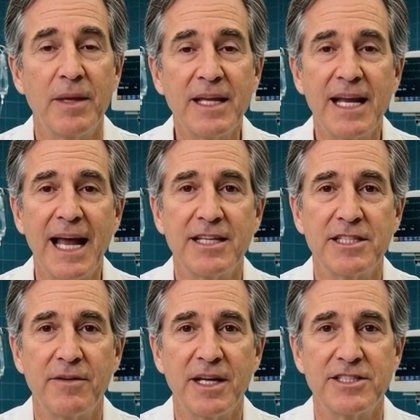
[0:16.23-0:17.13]
then asked
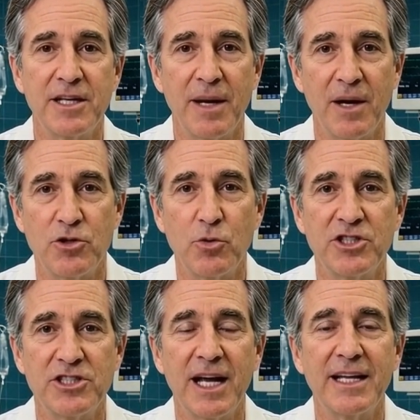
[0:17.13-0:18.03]
if I'd somehow
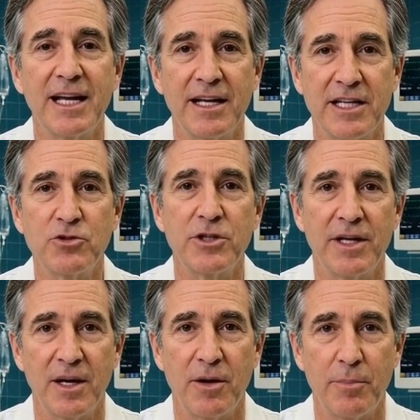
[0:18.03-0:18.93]
switched identities with
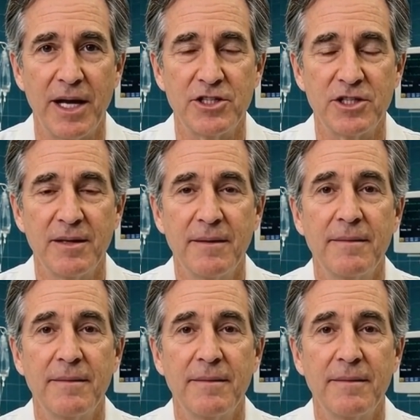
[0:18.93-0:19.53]
another patient.